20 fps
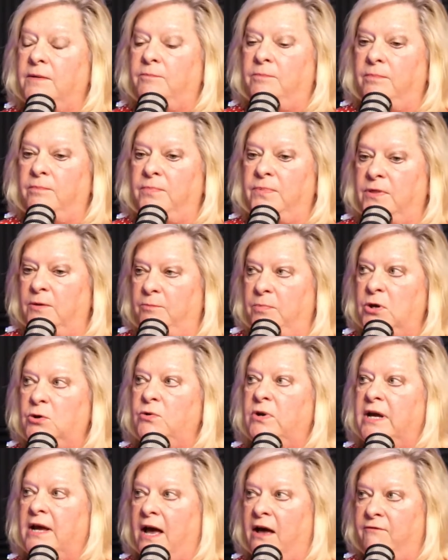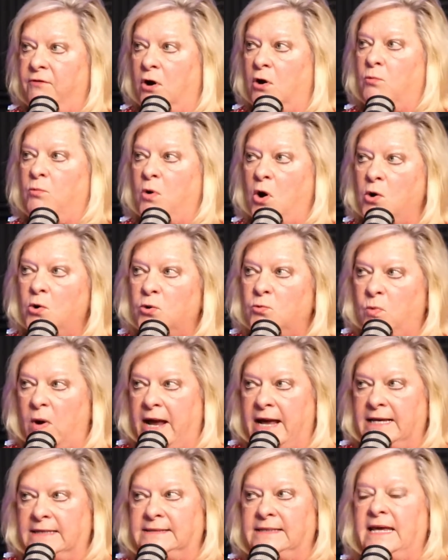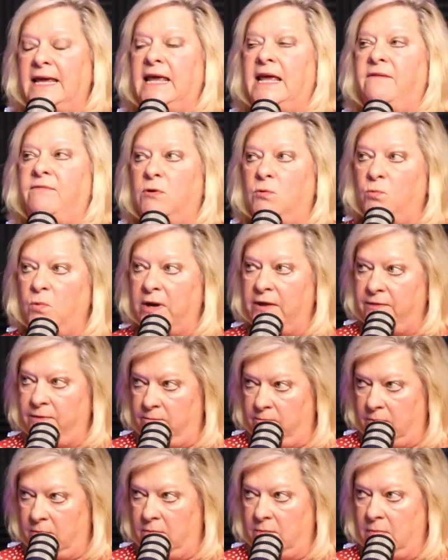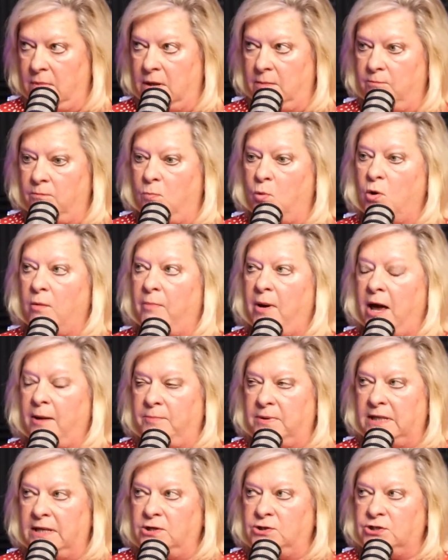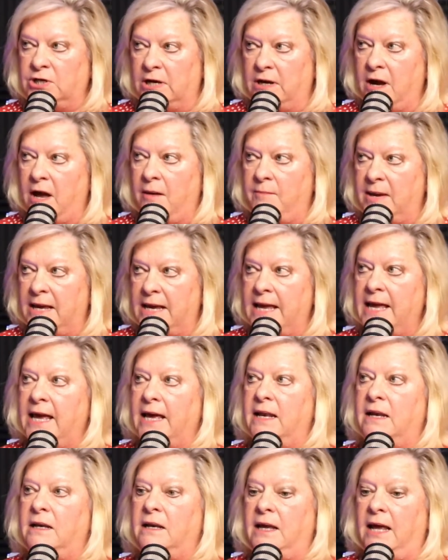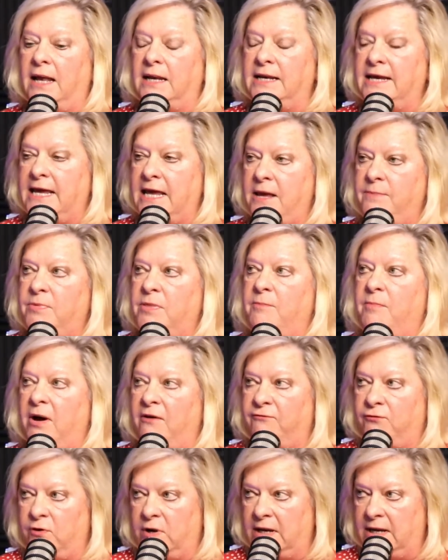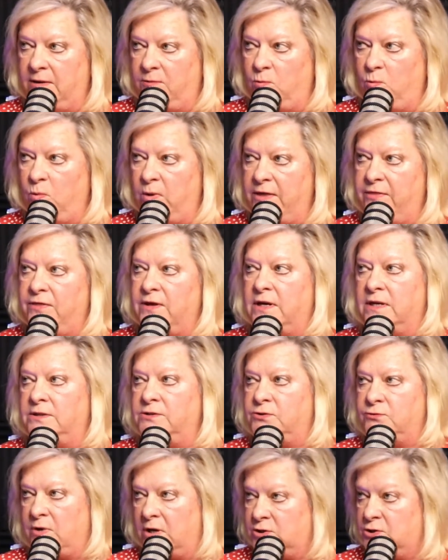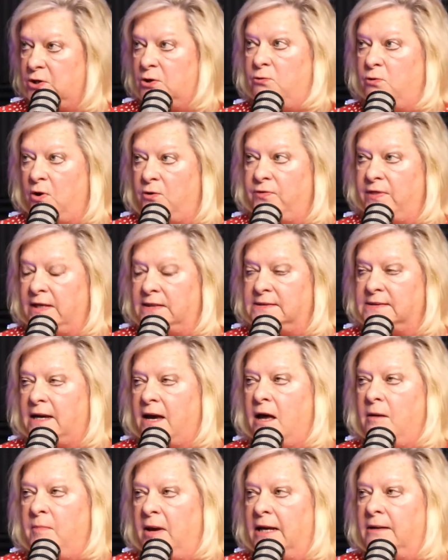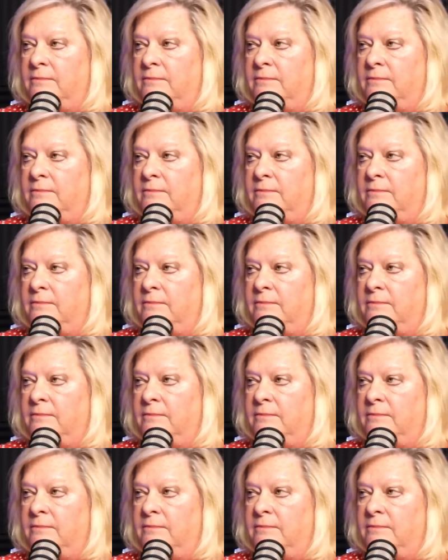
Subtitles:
the beauty of our roadways, even with more population coming in, and keep the buffering with the construction growth that's coming.